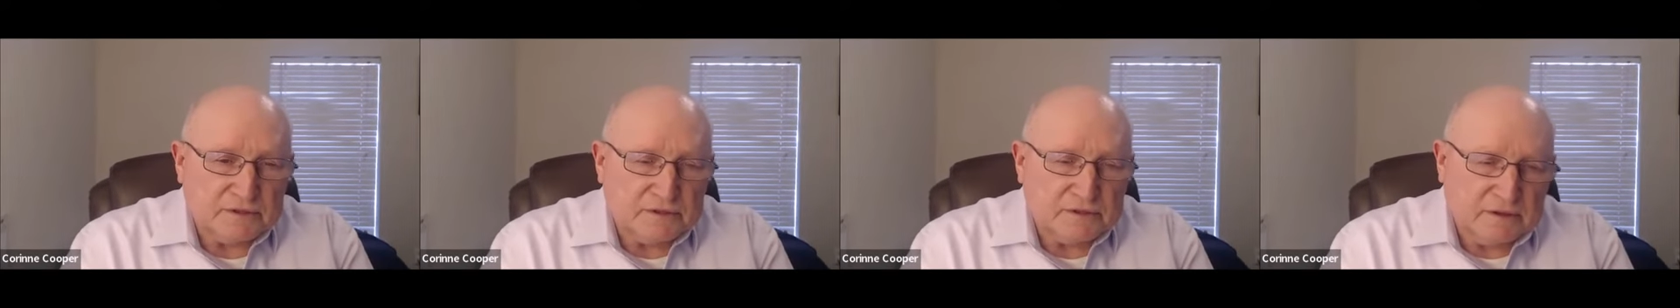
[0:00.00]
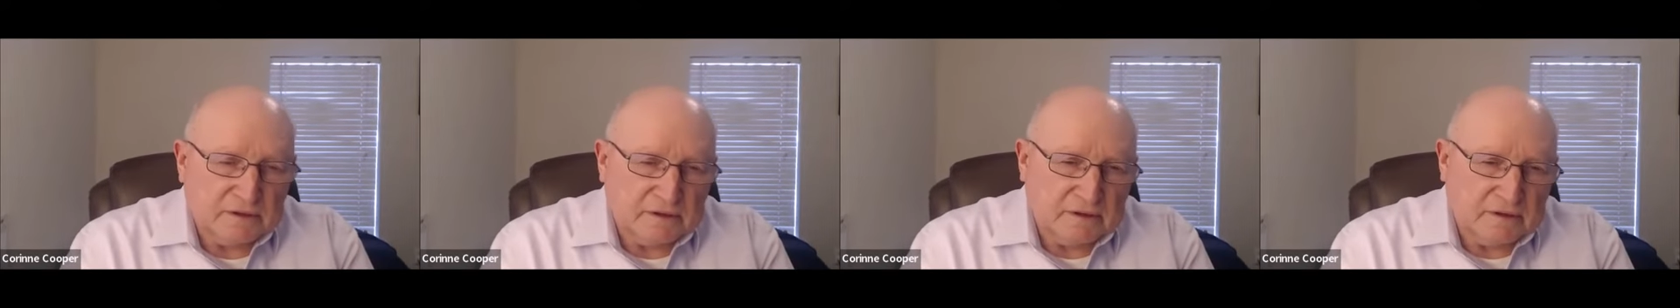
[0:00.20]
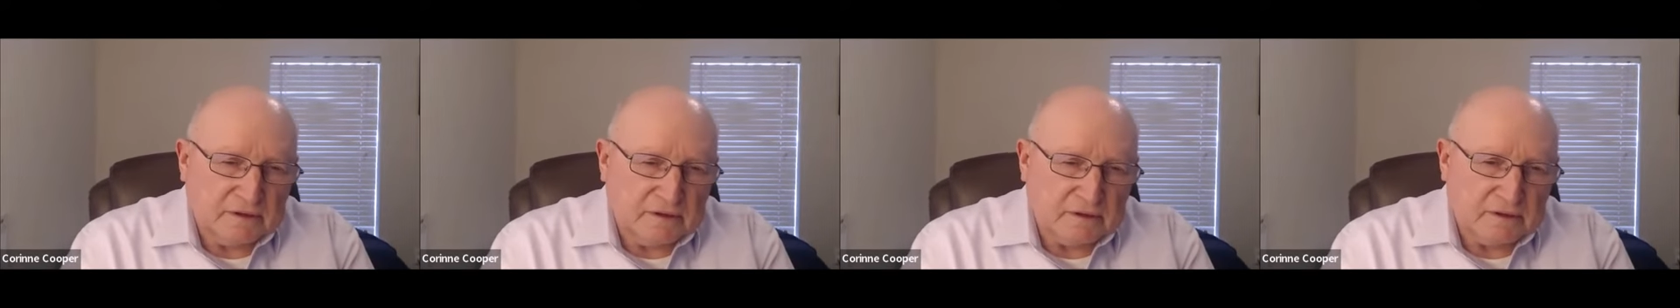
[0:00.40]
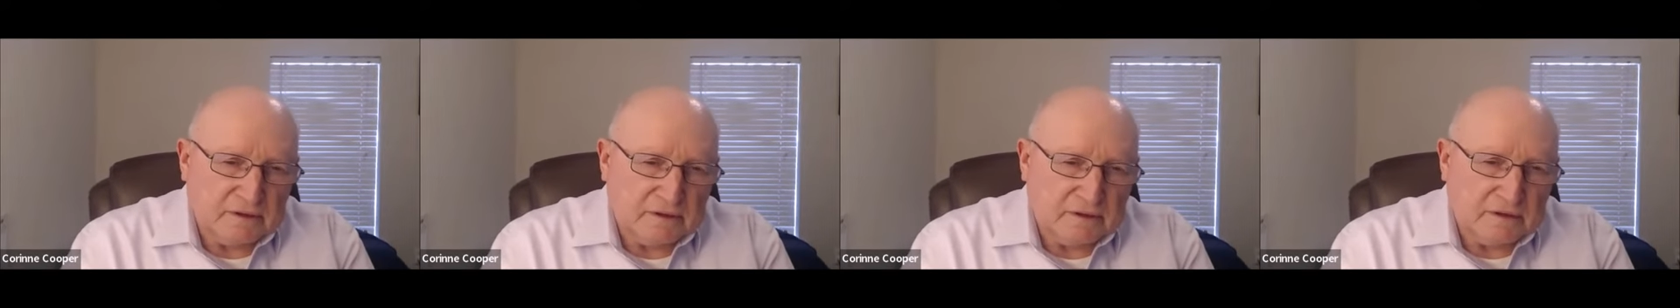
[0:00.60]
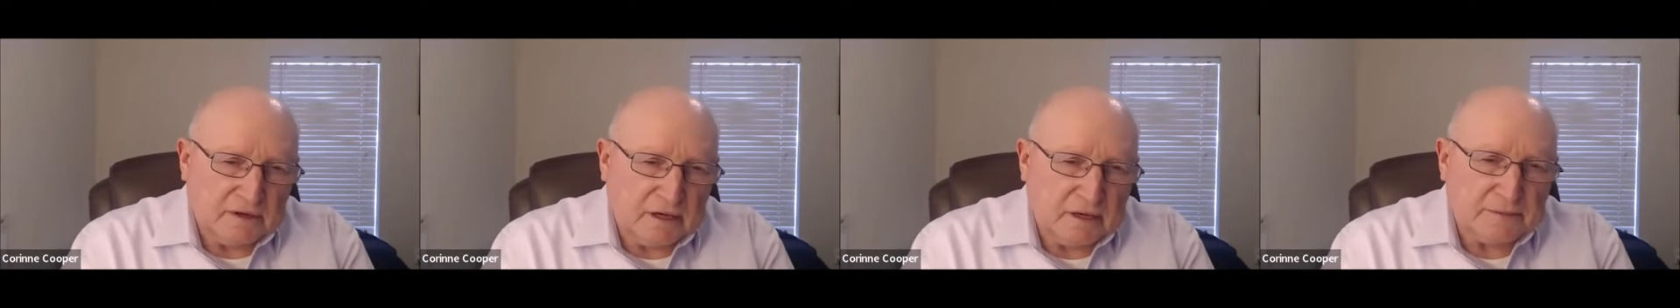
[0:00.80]
the
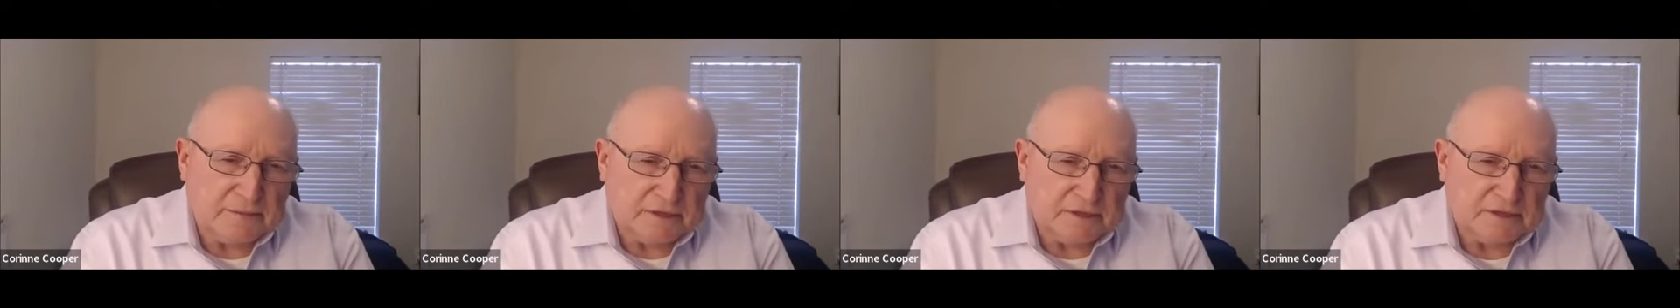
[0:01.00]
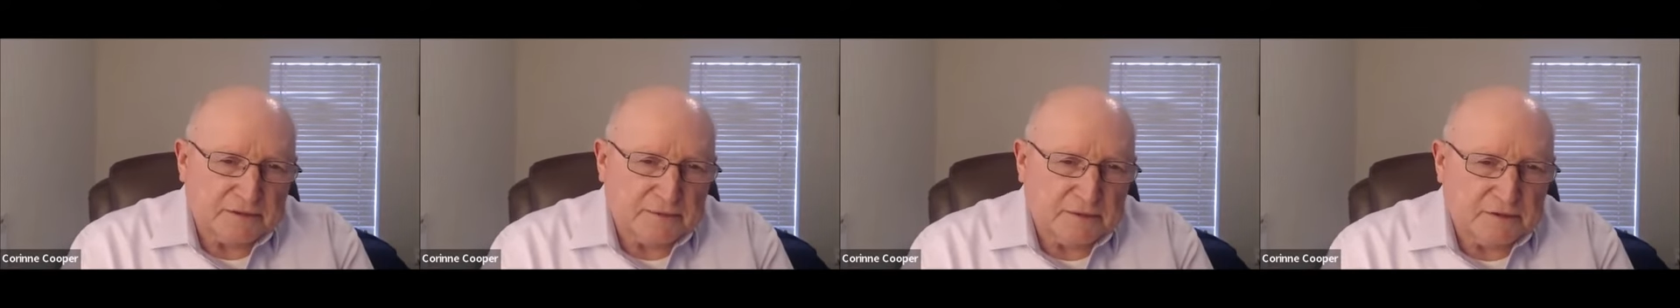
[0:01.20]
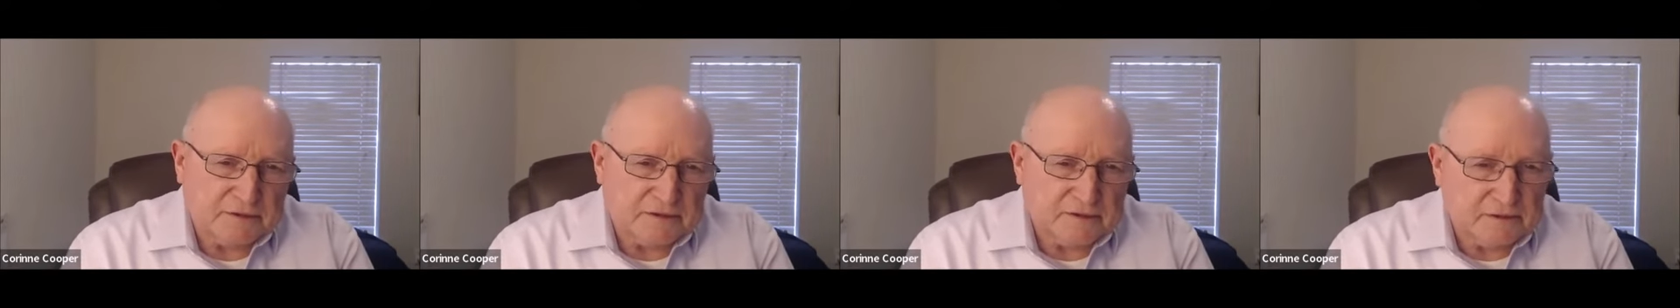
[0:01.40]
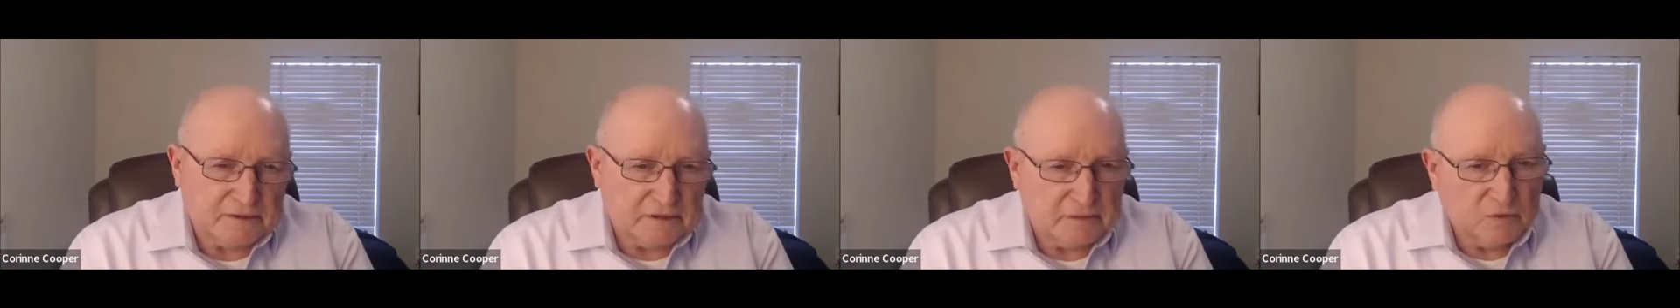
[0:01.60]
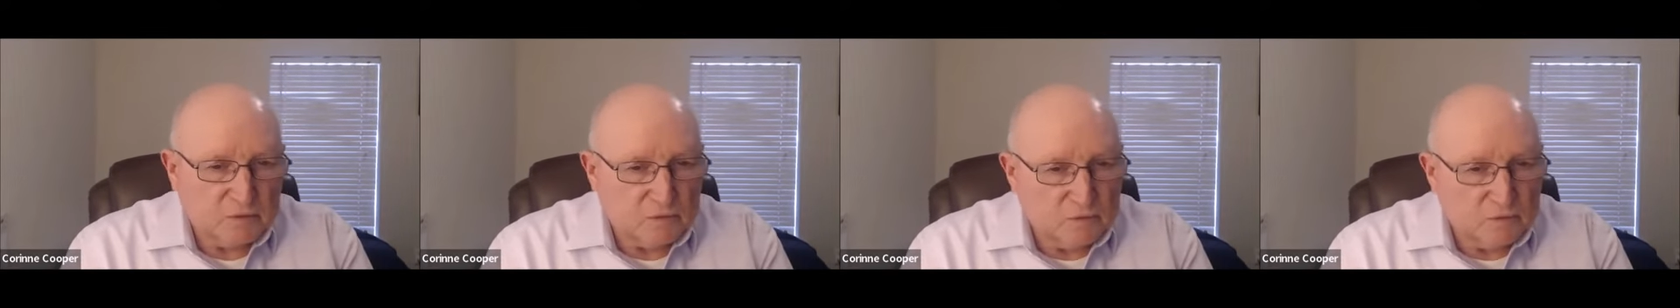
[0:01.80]
companies, because
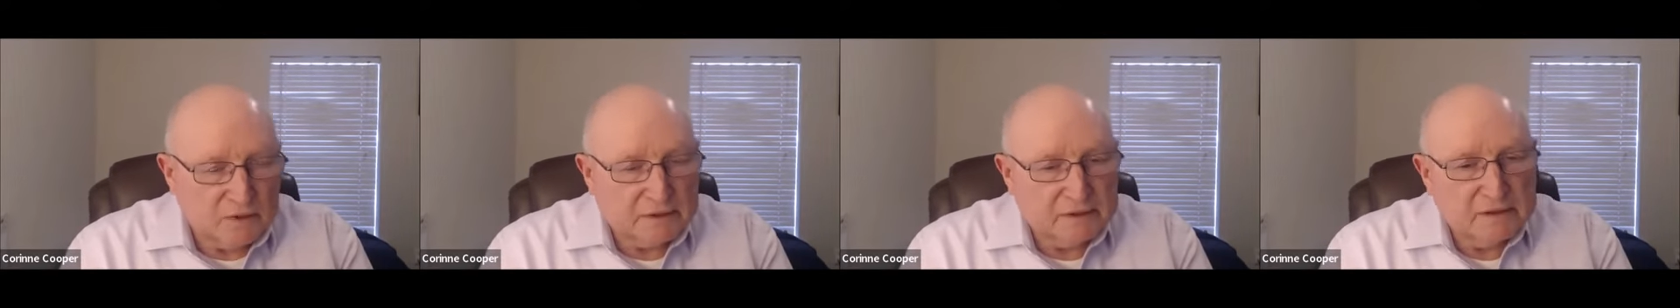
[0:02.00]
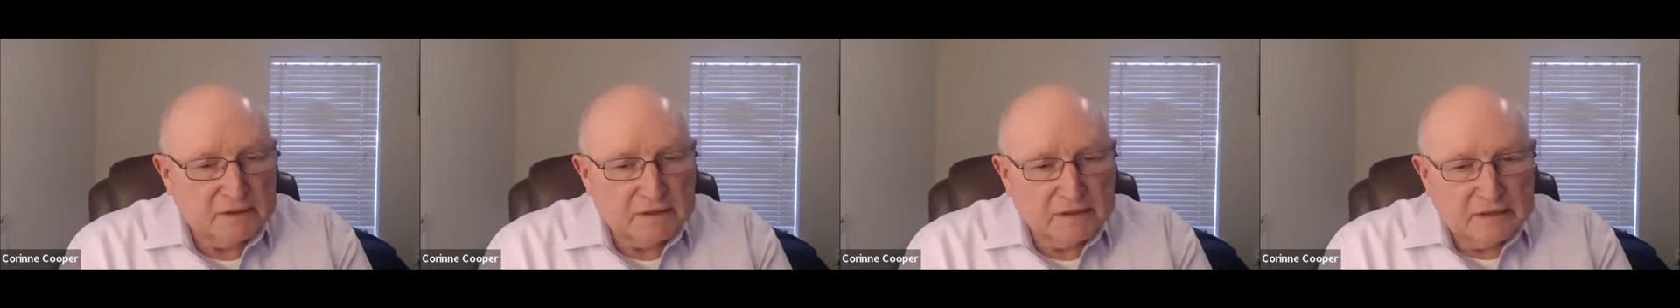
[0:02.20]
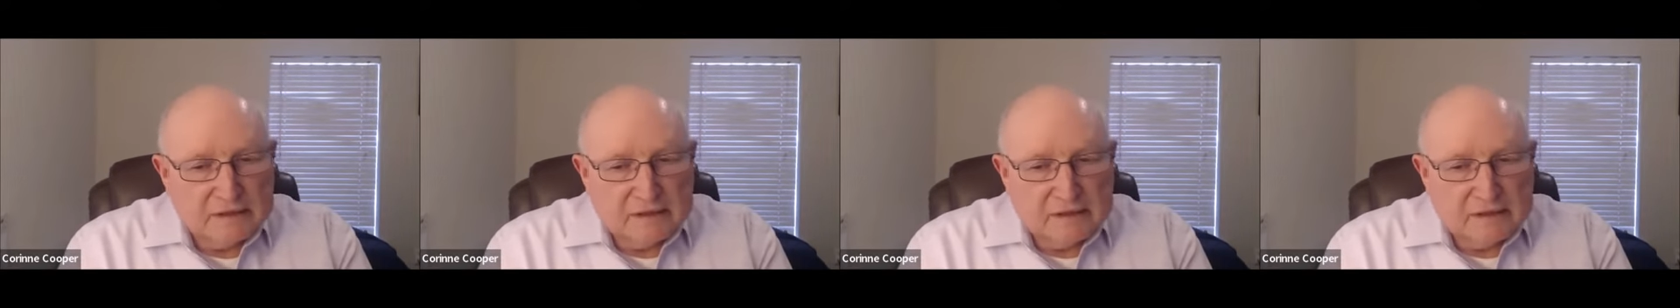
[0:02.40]
number one,